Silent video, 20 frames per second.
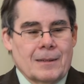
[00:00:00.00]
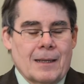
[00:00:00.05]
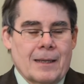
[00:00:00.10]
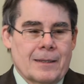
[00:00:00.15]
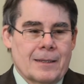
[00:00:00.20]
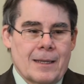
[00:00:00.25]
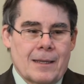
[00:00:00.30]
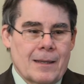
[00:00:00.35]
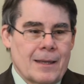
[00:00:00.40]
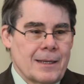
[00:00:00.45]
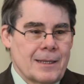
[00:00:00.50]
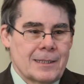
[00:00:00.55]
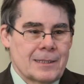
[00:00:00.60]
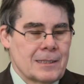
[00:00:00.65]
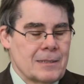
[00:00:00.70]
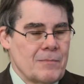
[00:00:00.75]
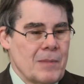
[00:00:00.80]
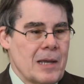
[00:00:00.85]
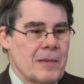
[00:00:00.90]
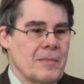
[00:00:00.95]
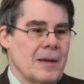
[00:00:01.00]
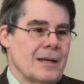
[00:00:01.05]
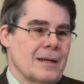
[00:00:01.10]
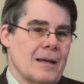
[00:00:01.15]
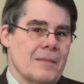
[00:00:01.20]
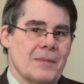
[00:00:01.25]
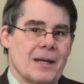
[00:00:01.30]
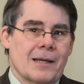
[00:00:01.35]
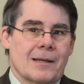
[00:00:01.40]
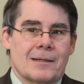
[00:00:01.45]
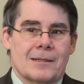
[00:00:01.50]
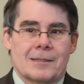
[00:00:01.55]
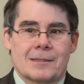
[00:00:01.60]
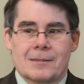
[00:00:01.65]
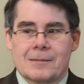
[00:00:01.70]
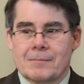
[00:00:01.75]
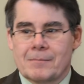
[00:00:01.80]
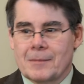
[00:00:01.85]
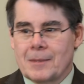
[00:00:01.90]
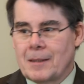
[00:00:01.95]
guess in my mind, I'm not going
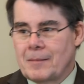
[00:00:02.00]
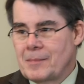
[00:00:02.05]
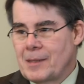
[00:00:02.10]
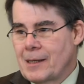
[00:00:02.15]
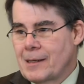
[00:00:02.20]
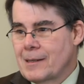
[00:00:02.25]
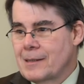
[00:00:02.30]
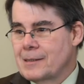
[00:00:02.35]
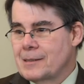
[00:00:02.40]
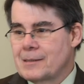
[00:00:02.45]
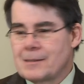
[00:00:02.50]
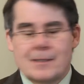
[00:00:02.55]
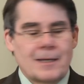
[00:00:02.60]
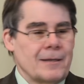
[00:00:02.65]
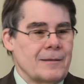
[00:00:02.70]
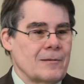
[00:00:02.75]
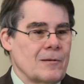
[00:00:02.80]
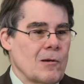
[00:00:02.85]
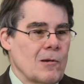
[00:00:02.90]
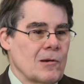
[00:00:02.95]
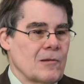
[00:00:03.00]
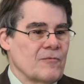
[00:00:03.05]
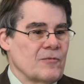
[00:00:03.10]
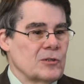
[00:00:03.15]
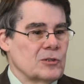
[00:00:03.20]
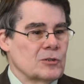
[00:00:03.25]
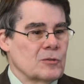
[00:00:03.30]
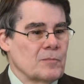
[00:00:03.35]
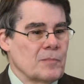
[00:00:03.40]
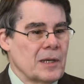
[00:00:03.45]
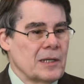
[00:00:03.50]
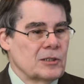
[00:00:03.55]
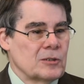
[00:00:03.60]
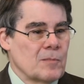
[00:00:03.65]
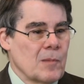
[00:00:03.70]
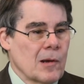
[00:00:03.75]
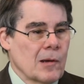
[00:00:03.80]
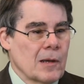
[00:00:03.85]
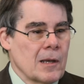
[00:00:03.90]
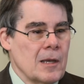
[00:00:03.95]
to set an artificial
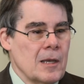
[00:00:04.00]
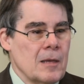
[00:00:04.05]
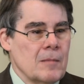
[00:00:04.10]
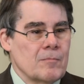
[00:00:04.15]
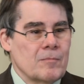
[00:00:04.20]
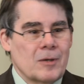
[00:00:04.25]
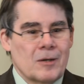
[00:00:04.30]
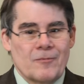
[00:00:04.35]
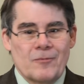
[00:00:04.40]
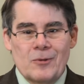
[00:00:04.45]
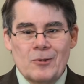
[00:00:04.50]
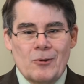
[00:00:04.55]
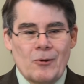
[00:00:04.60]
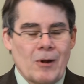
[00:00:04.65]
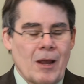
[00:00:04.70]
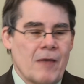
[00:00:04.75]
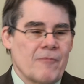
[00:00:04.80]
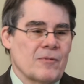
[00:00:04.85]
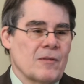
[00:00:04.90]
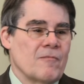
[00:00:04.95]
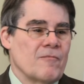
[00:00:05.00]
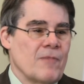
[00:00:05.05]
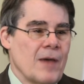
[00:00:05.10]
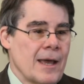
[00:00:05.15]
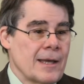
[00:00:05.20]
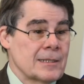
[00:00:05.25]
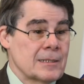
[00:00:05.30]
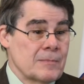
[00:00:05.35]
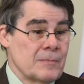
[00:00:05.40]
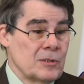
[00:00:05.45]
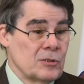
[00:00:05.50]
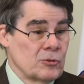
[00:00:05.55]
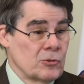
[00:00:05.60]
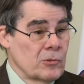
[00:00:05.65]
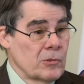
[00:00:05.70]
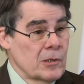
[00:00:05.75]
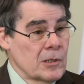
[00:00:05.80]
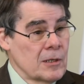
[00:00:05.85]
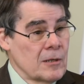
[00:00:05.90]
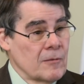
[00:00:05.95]
benchmark, but if you don't have the vast
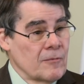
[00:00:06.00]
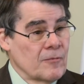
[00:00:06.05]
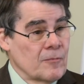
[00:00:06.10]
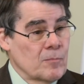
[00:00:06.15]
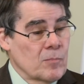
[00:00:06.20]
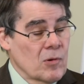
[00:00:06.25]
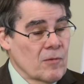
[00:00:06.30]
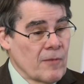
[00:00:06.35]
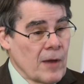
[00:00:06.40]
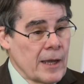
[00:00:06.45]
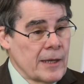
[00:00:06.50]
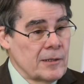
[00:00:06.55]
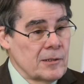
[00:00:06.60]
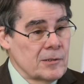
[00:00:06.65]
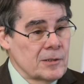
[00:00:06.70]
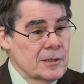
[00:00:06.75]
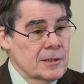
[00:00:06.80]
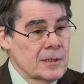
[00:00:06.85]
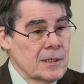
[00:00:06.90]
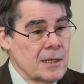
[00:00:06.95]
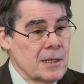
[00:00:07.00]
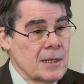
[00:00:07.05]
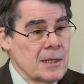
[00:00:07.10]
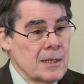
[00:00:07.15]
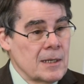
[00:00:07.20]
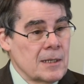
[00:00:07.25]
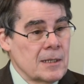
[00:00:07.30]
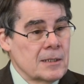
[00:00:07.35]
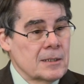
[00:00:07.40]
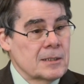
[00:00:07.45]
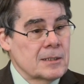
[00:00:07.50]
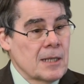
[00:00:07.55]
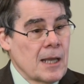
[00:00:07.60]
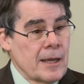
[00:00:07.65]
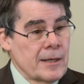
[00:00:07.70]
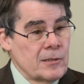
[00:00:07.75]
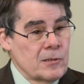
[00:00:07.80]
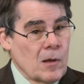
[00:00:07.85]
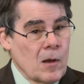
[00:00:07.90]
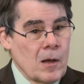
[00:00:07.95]
majority of providers
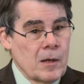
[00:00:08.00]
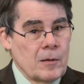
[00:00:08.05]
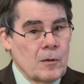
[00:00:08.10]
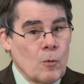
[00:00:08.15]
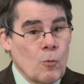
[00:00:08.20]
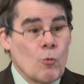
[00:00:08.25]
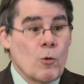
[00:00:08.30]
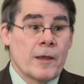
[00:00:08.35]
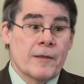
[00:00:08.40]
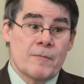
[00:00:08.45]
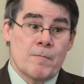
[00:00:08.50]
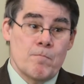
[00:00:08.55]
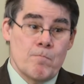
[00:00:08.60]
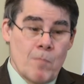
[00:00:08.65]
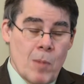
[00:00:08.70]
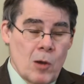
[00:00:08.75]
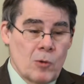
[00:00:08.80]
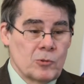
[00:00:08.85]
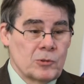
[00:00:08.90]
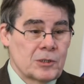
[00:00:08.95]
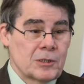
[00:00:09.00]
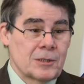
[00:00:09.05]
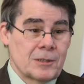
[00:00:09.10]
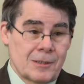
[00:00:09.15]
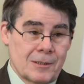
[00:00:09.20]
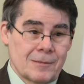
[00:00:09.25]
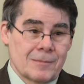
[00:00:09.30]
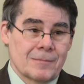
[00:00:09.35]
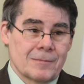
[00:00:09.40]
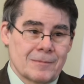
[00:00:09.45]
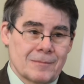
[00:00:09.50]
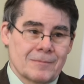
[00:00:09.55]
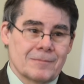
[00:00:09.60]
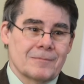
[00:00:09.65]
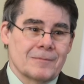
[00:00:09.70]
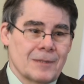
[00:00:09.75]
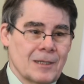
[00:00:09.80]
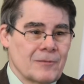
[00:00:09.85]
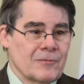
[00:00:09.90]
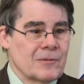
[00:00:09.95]
signed on with most
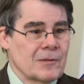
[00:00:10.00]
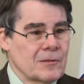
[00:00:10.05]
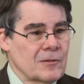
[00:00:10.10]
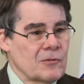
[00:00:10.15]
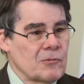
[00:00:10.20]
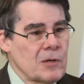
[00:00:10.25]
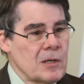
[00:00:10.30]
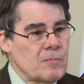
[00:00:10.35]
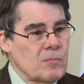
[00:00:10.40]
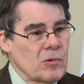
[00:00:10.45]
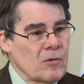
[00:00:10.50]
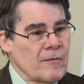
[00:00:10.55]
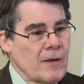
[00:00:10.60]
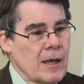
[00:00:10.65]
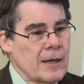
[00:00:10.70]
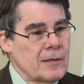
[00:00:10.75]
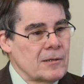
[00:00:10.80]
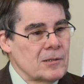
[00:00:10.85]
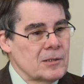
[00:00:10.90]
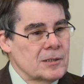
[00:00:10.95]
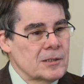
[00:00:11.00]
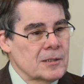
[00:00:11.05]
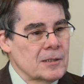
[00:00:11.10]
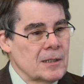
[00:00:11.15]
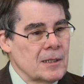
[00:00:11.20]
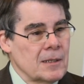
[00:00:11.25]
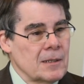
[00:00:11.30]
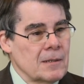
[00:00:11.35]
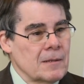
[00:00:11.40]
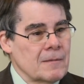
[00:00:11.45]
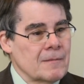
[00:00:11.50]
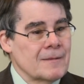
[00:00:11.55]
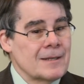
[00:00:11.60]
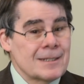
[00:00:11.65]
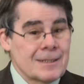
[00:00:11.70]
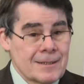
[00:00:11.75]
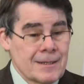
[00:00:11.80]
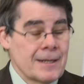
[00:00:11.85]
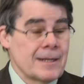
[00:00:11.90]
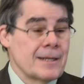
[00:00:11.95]
of the three providers,
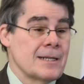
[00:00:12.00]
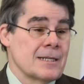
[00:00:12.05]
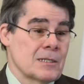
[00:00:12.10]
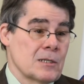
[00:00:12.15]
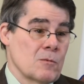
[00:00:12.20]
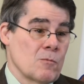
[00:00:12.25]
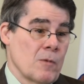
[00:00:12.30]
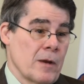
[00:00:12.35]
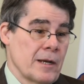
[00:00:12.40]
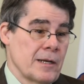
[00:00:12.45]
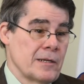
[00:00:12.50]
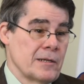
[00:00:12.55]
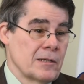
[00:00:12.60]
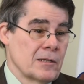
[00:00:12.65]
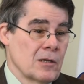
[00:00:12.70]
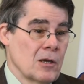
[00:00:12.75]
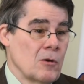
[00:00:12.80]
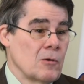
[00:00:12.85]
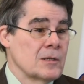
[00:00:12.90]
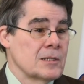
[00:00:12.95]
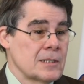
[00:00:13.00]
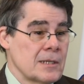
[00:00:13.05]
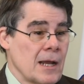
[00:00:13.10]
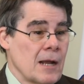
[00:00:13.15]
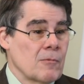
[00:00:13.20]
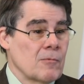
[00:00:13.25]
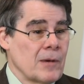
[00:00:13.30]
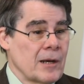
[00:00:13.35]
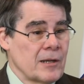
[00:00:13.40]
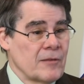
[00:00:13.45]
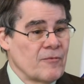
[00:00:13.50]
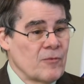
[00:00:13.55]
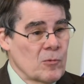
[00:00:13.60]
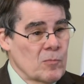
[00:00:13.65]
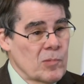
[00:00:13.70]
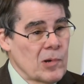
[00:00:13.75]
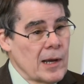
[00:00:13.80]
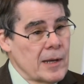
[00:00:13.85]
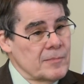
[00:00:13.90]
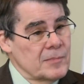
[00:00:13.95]
this thing isn't ready to go. It's not ready for
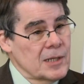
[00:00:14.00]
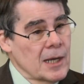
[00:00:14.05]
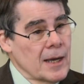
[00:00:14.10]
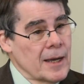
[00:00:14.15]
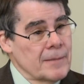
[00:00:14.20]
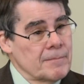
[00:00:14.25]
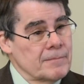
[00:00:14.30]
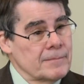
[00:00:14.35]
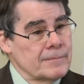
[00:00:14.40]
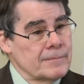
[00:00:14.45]
prime time.